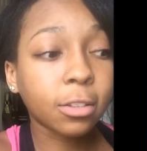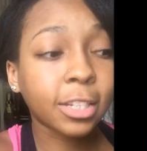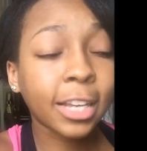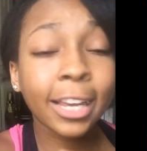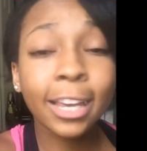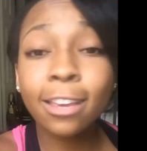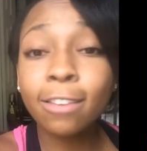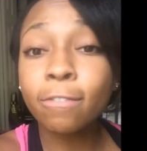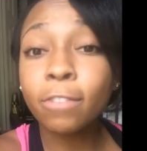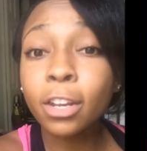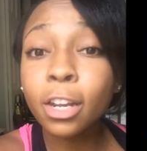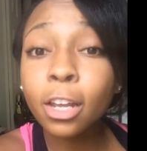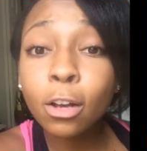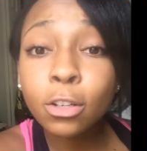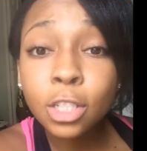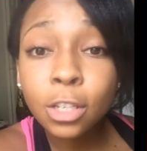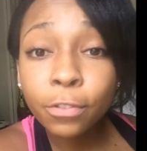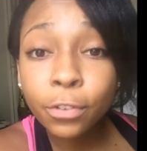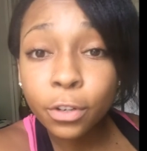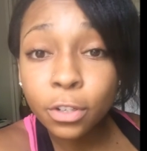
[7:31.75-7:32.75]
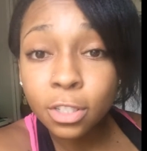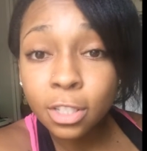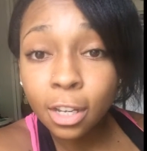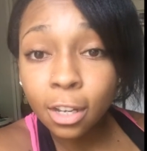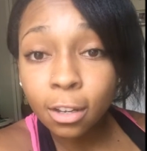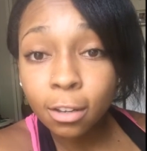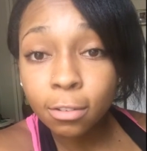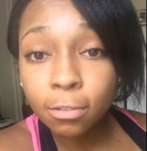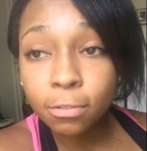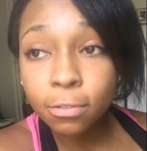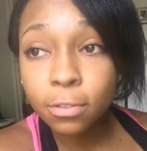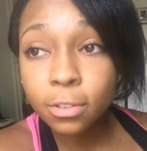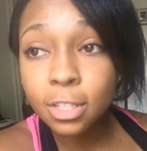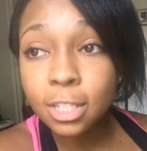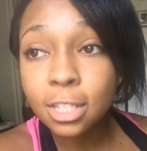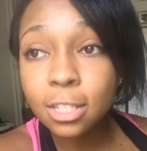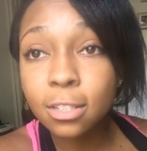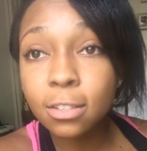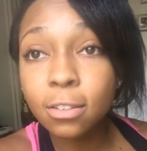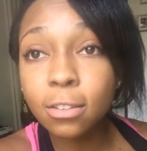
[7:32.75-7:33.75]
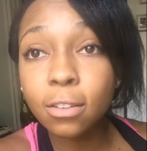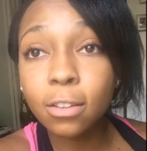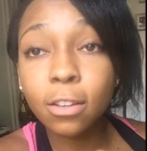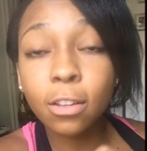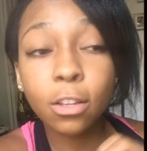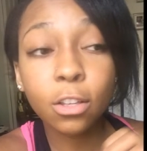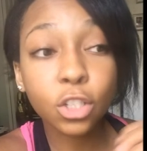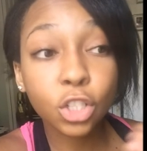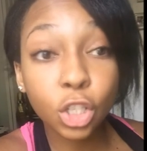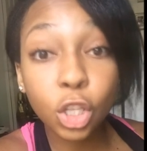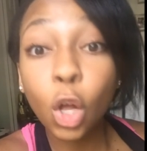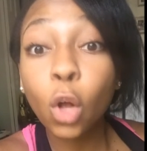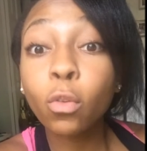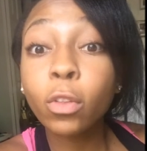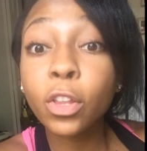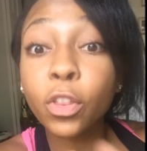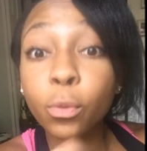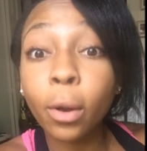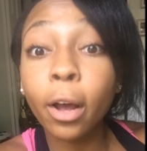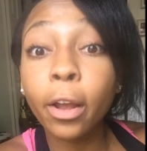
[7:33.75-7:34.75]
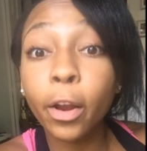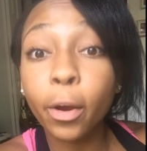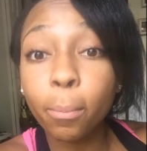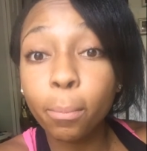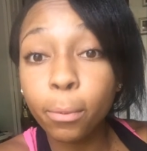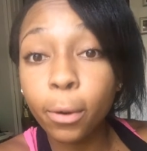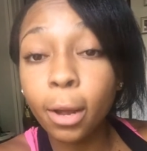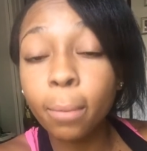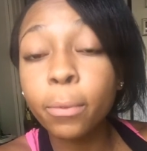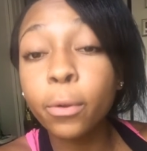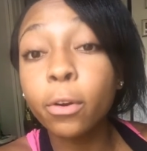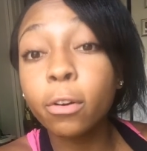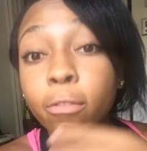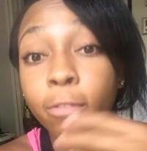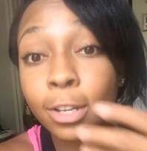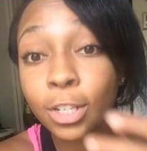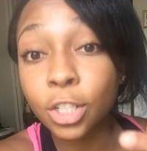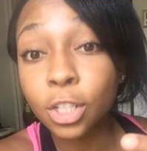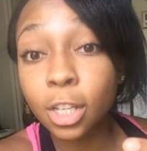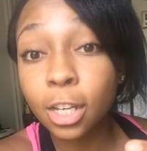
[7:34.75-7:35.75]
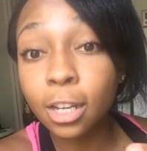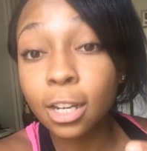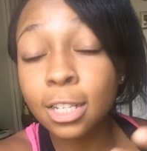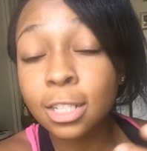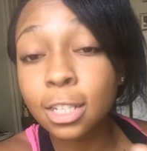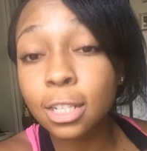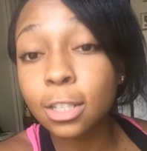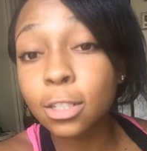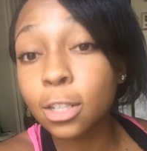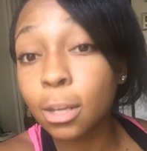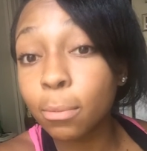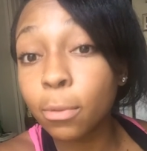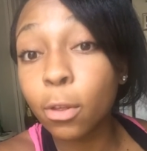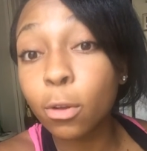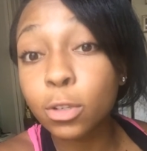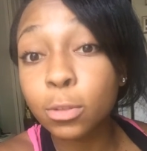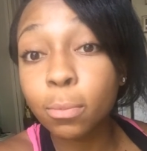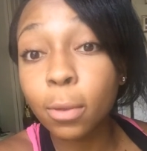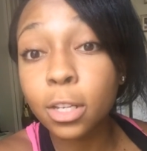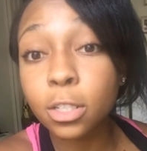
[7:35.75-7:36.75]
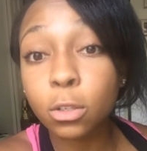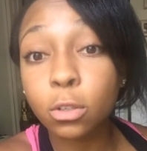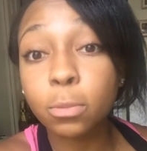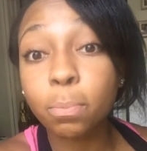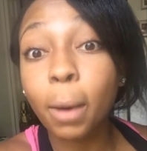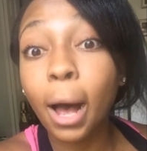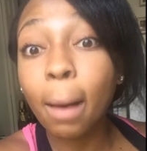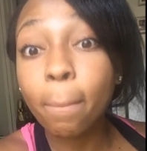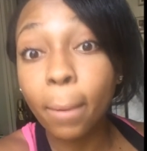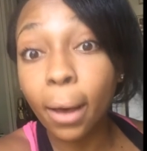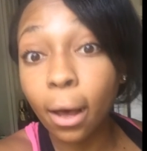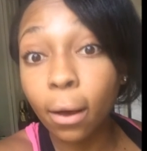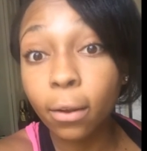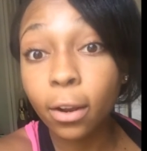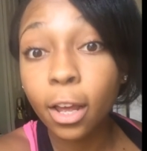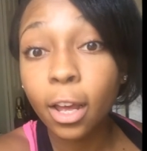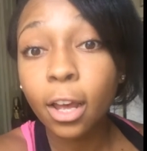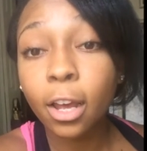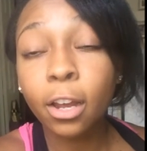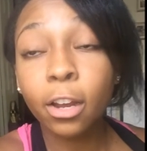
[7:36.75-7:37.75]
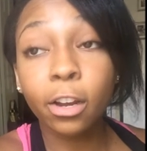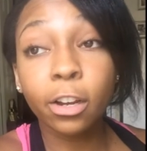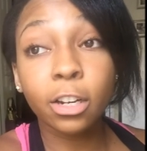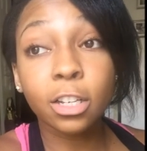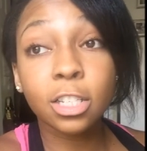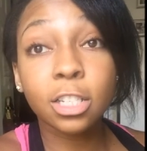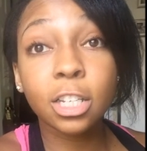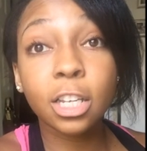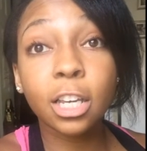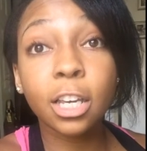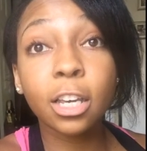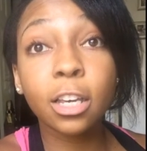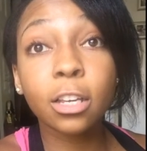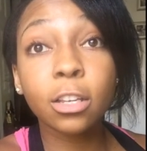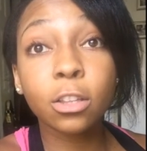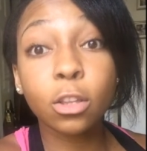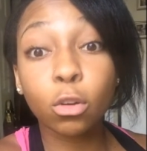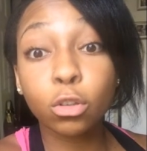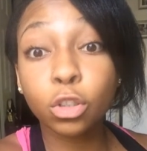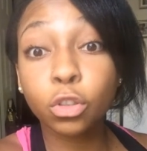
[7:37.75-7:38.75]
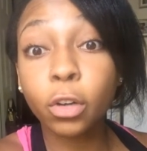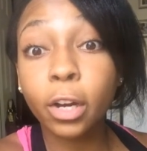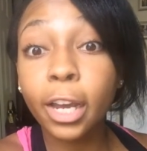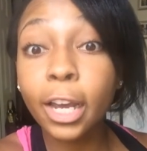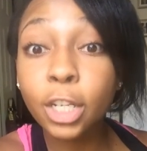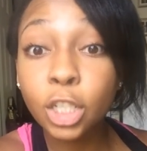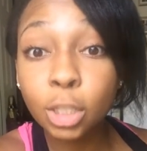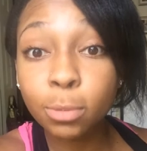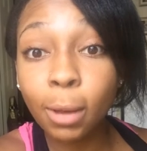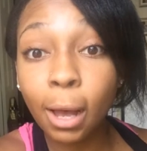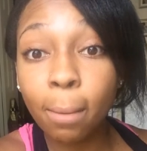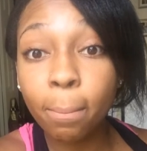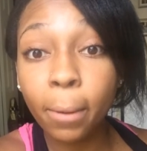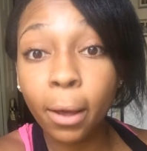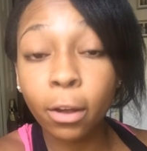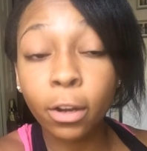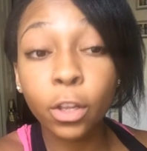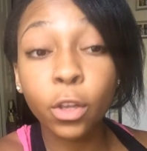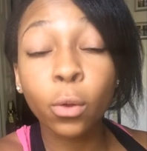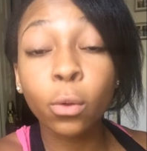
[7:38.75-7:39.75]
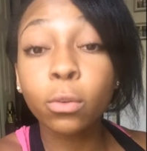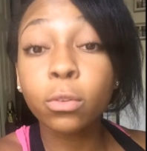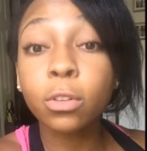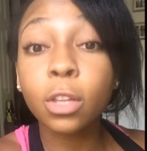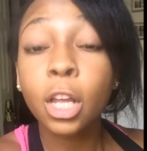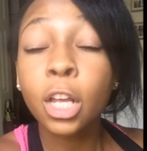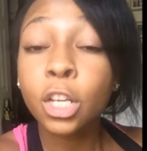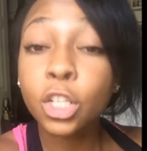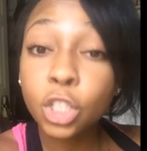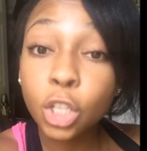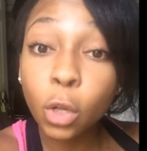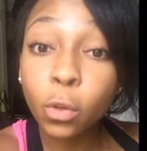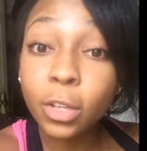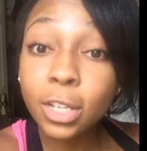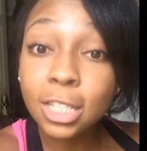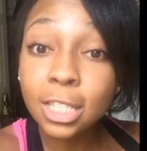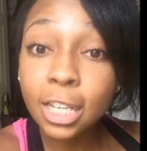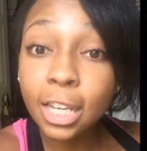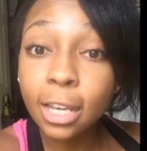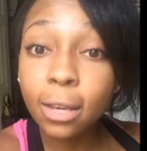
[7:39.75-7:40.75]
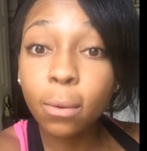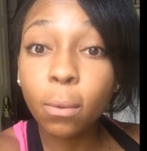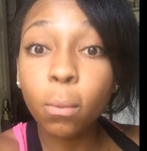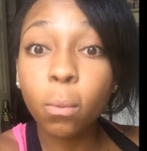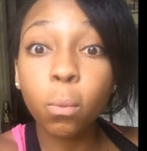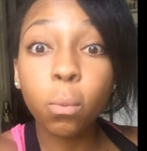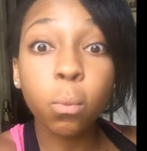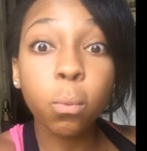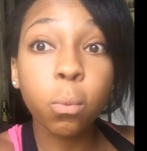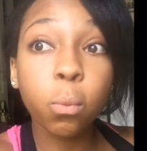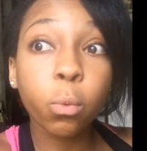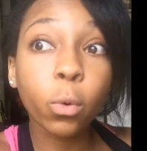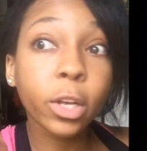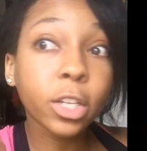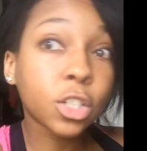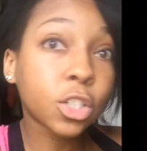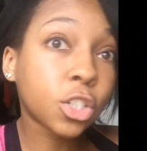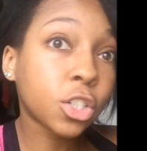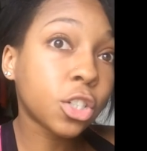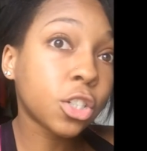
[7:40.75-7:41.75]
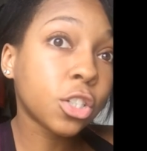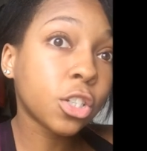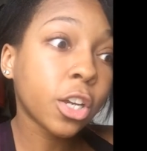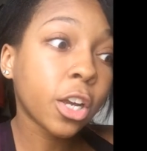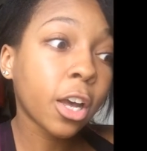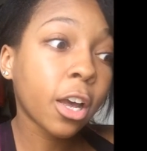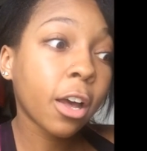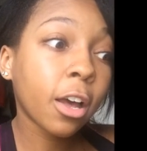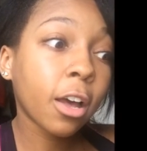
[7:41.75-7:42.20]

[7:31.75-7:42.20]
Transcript: taking videos of yourself, slowly throughout your prep, you're eventually going to see some of those muscles pop out. You're going to see those striations pop out, and you'll slowly see which